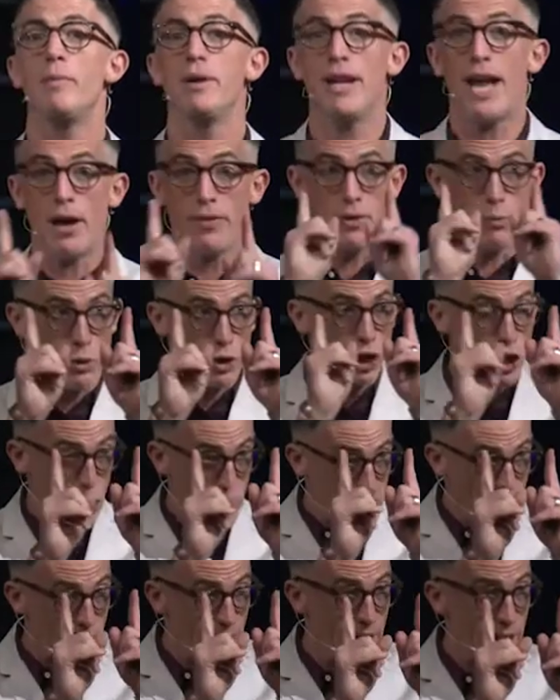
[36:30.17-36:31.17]
But now that we're
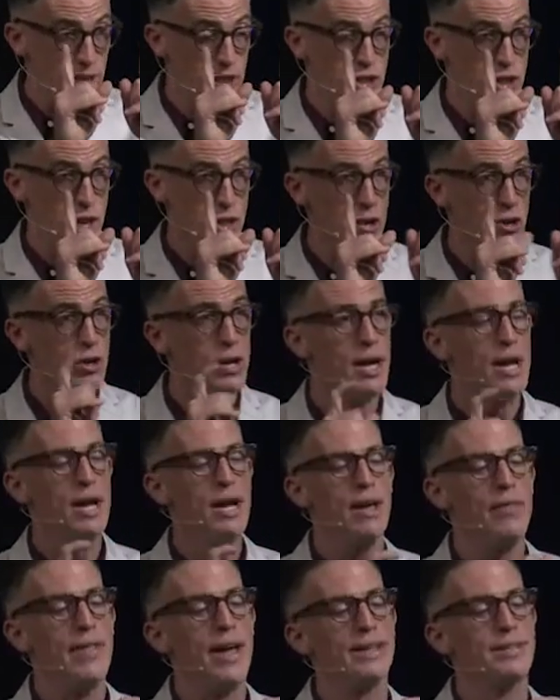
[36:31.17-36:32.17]
looking at each other,
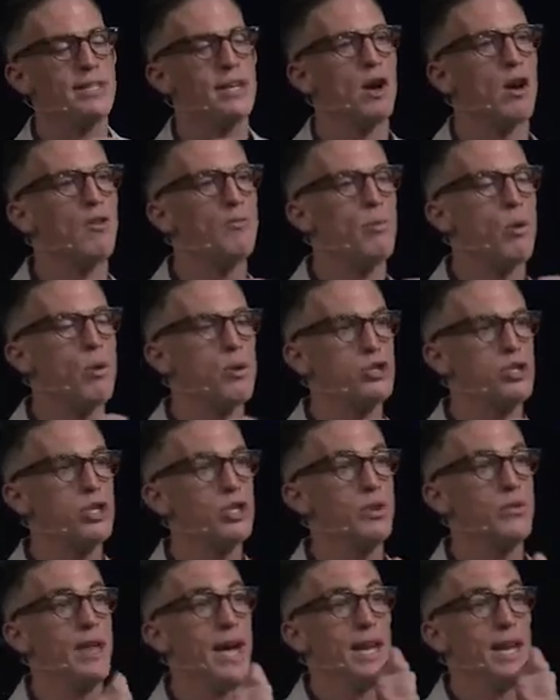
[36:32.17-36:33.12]
that tear-off portion on